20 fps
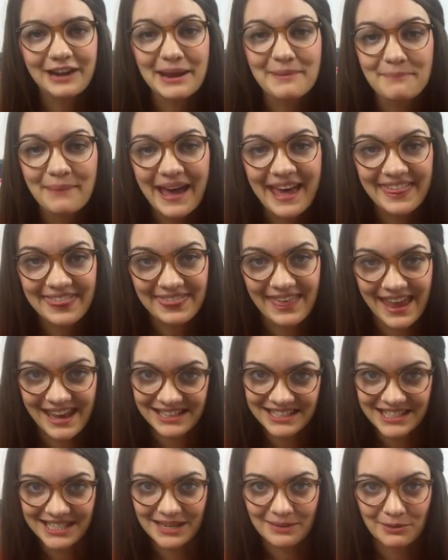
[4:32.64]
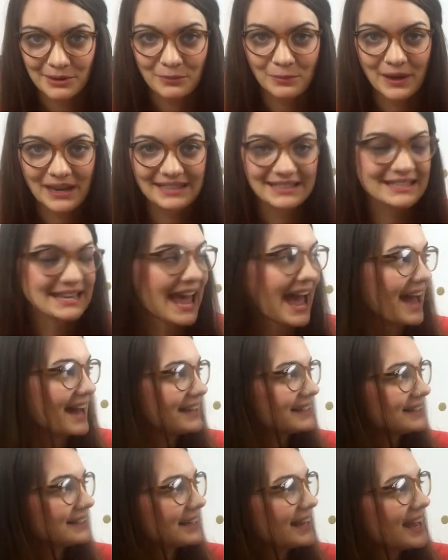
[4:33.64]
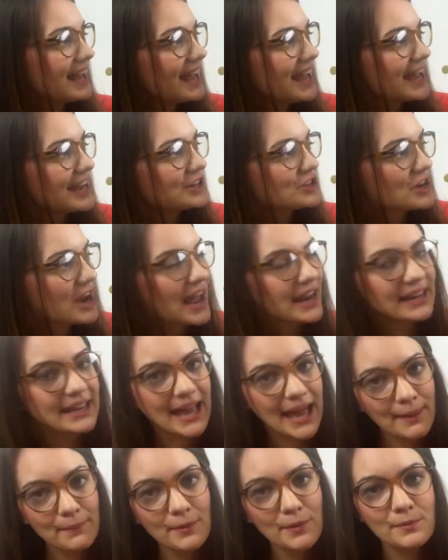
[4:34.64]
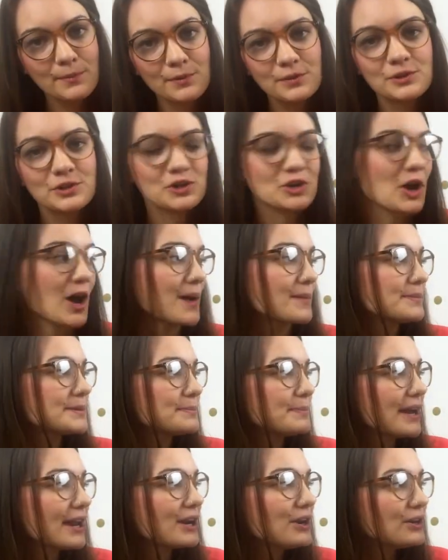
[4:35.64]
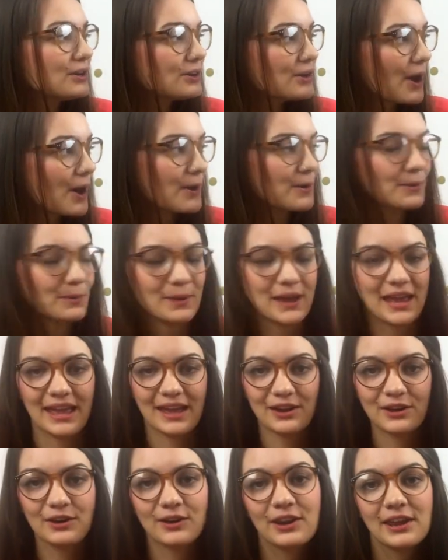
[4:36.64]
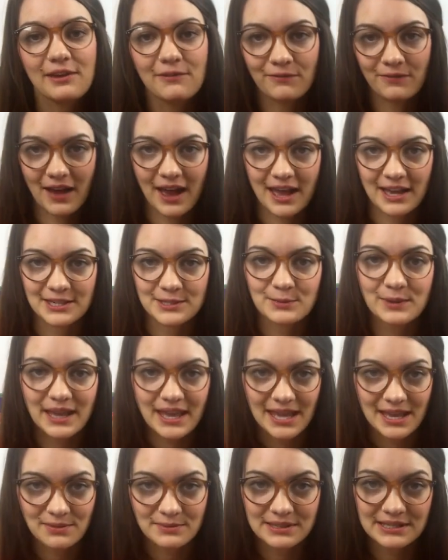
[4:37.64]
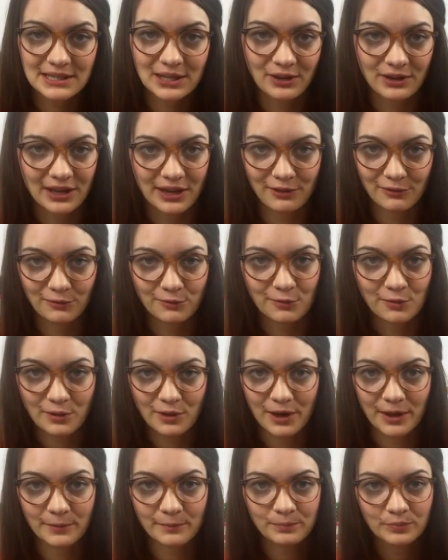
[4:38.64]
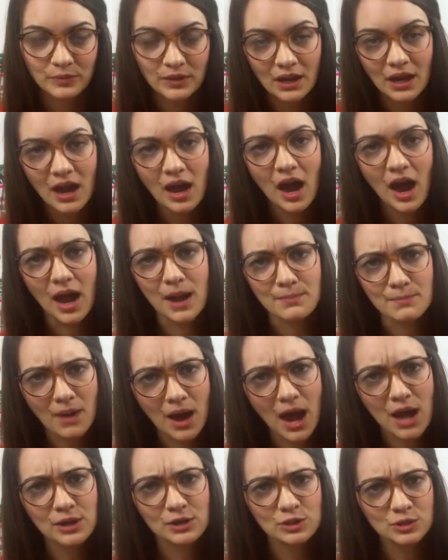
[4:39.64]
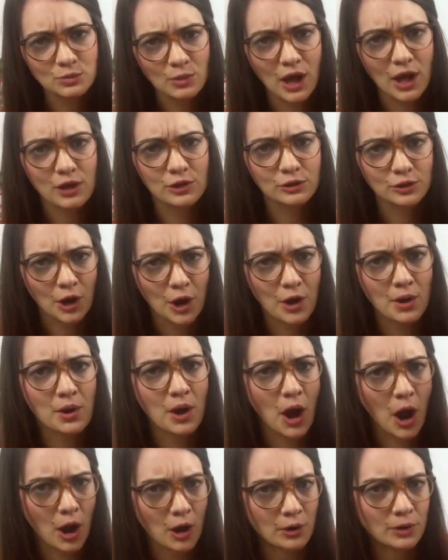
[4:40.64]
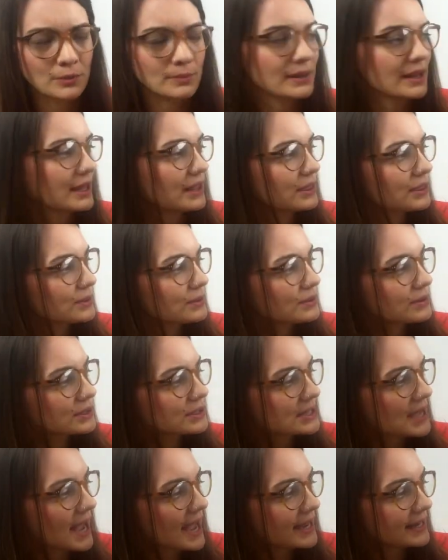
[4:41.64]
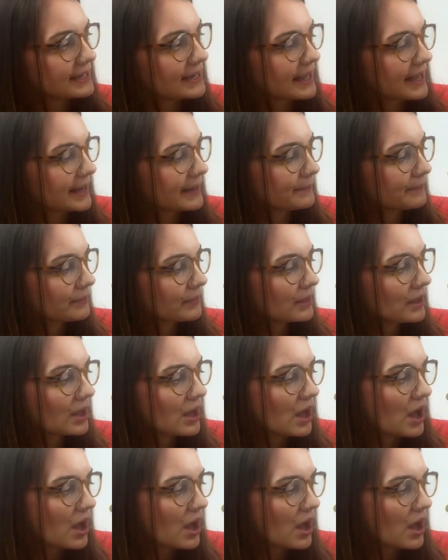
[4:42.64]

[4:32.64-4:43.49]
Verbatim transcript: Grandpa thanked him and went out. He tried a couple more shops, but nowhere could he find what he was looking for. "I might as well go home," he thought tiredly.